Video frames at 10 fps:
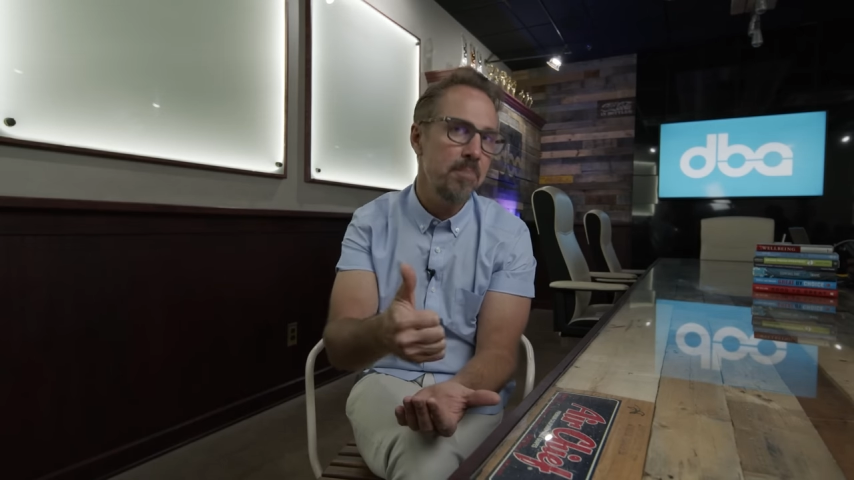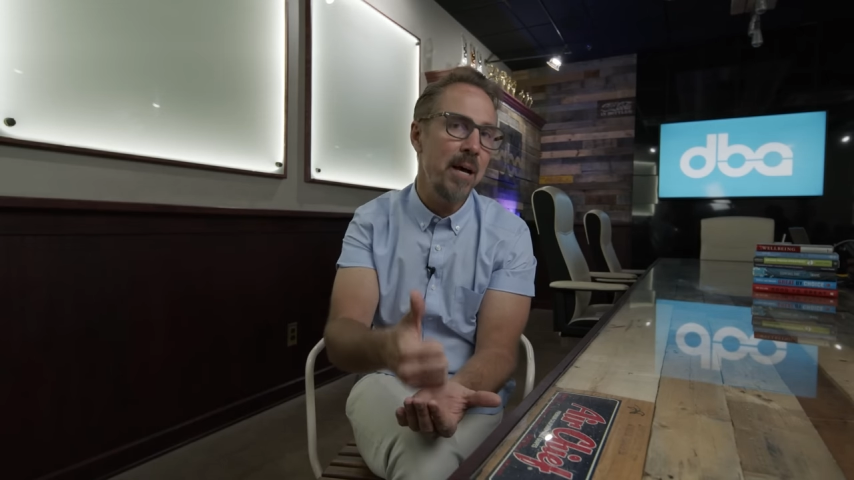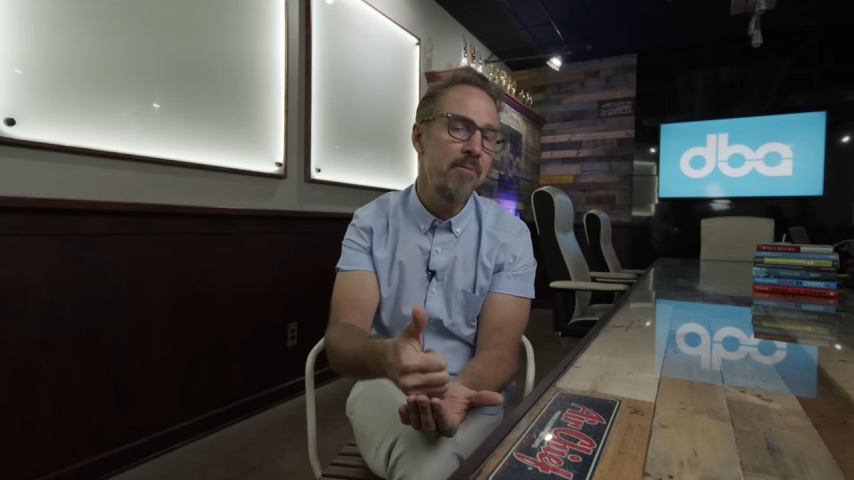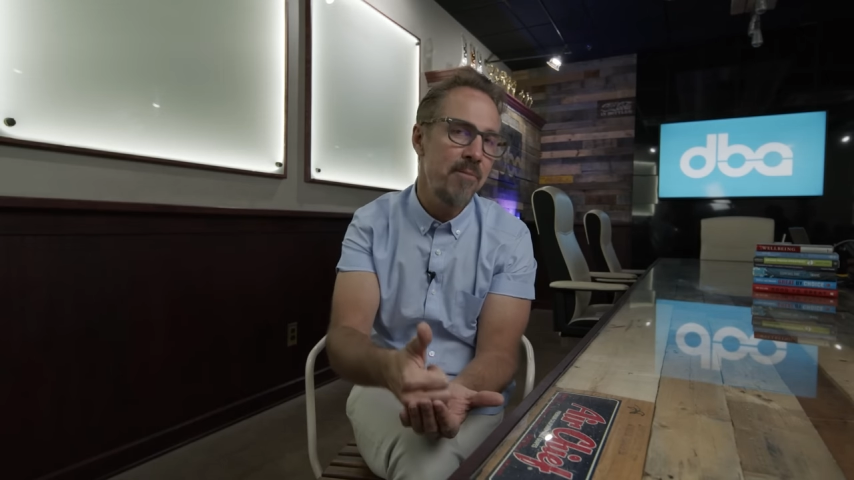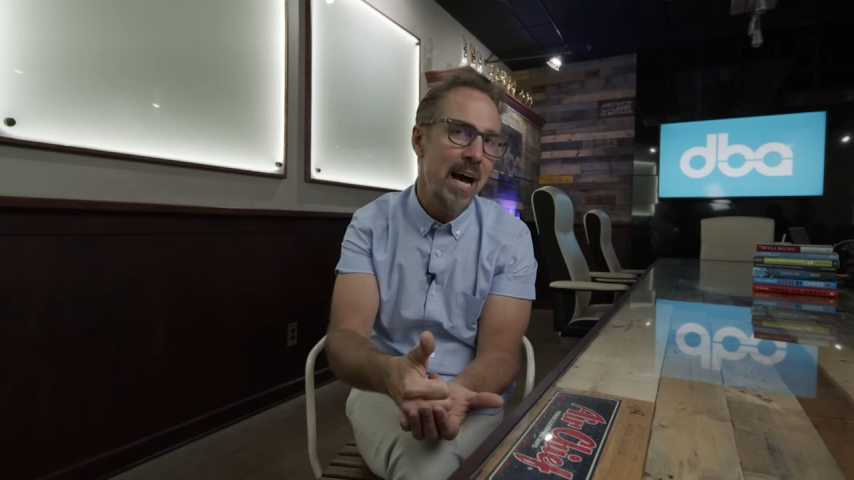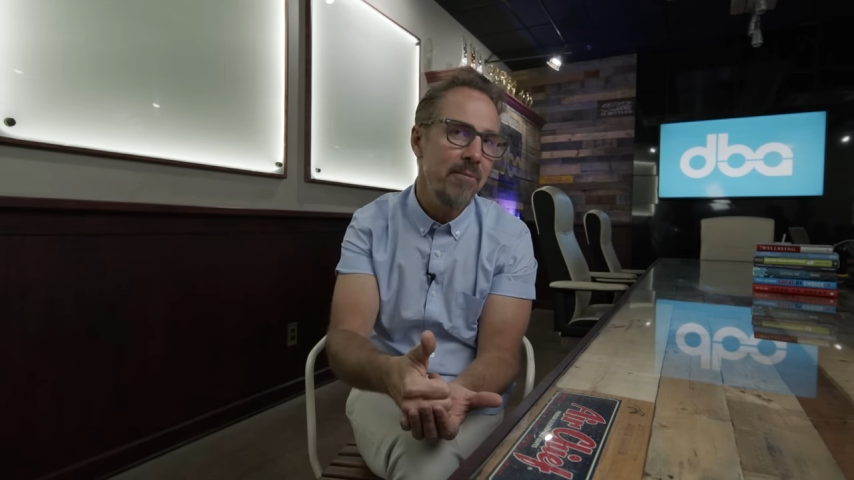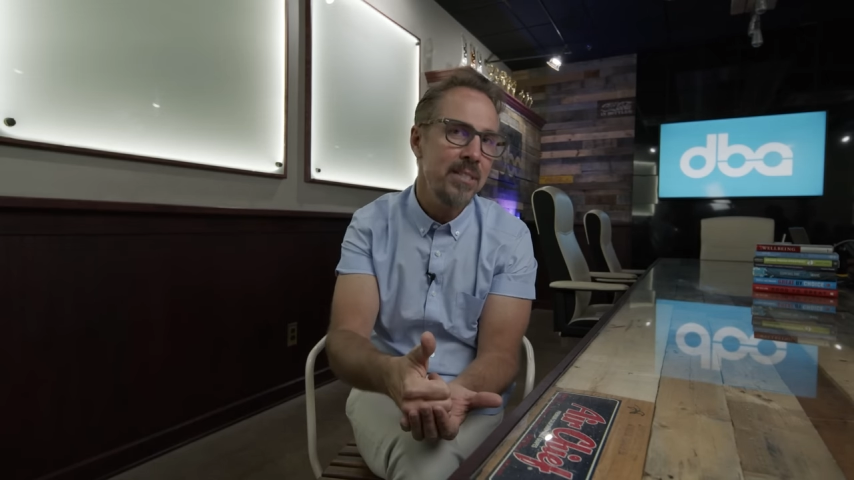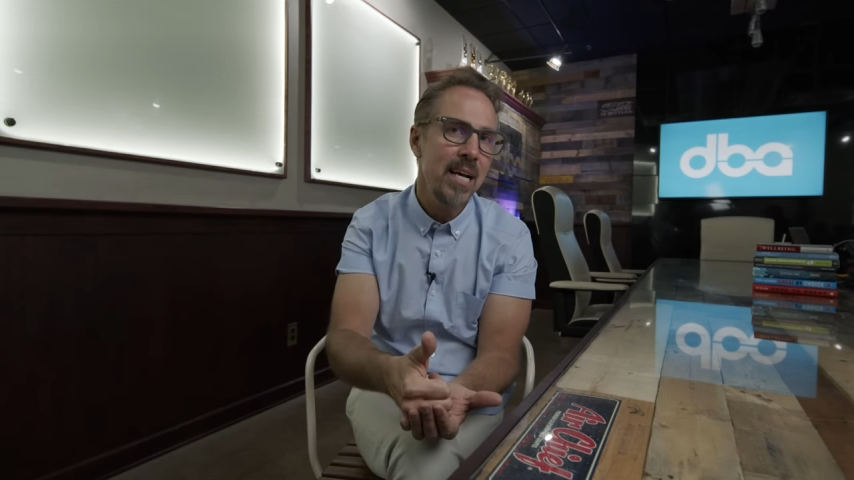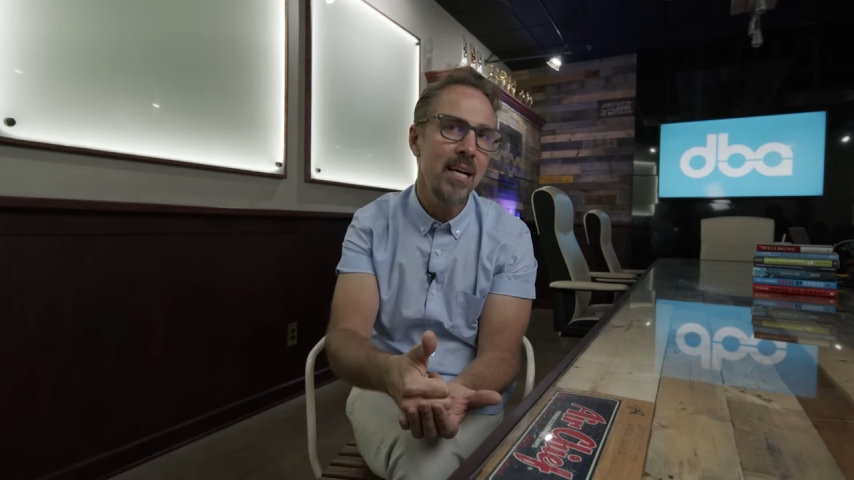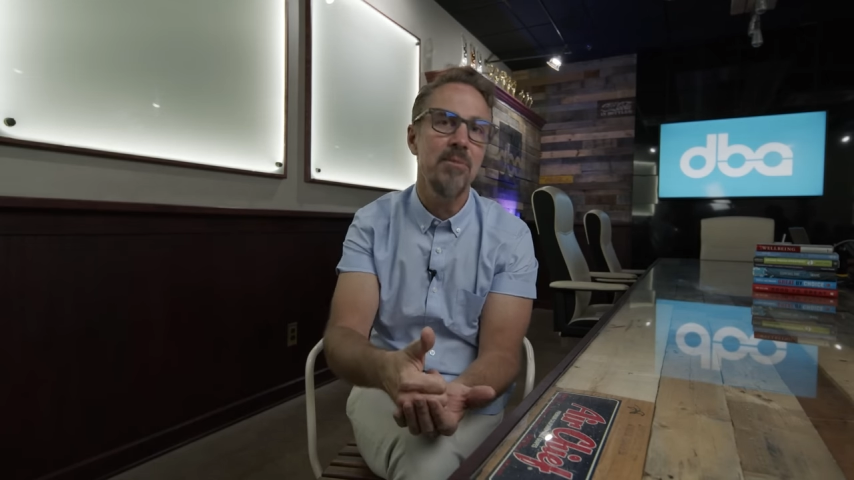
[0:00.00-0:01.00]
by 5
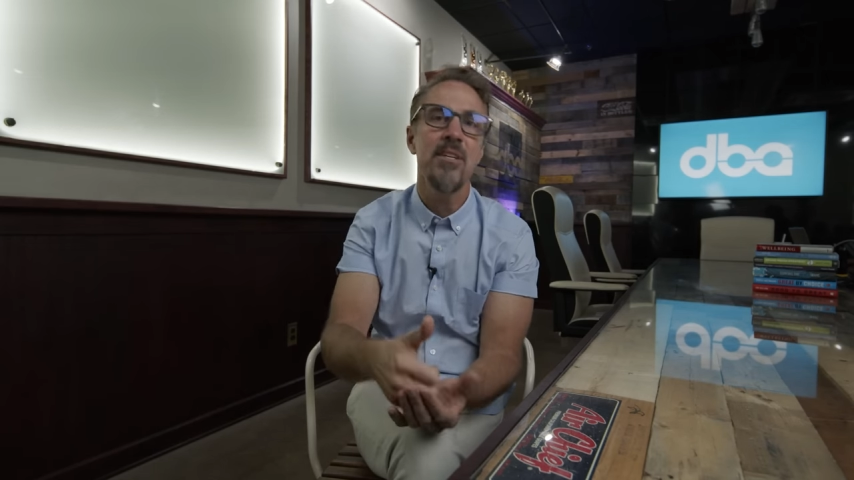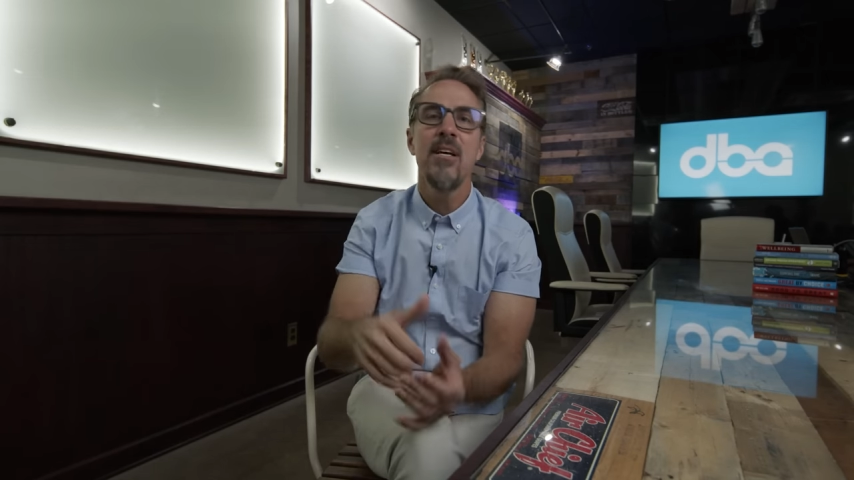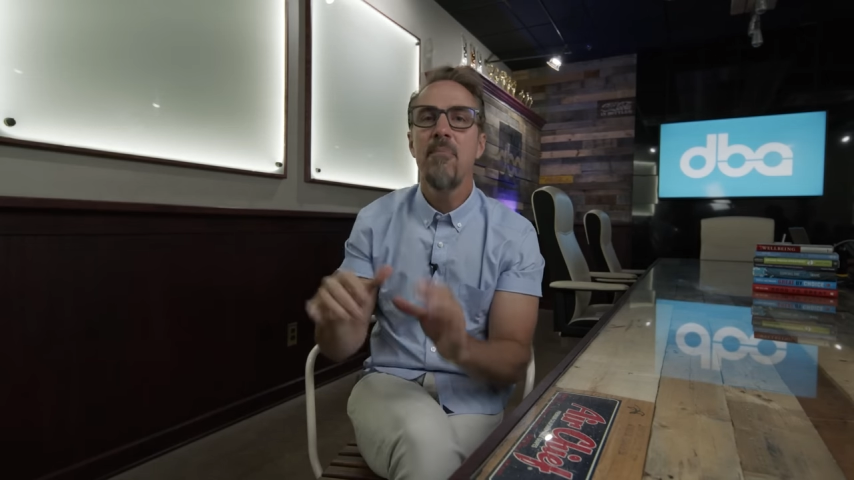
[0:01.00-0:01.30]
times.